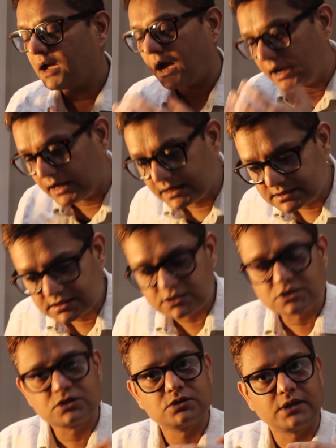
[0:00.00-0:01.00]
I listen
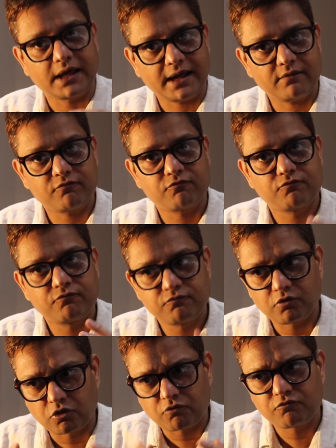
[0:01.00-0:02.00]
to that
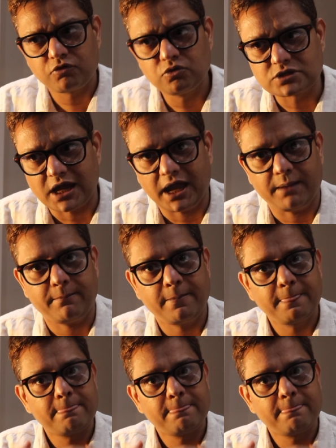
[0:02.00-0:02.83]
for a few times.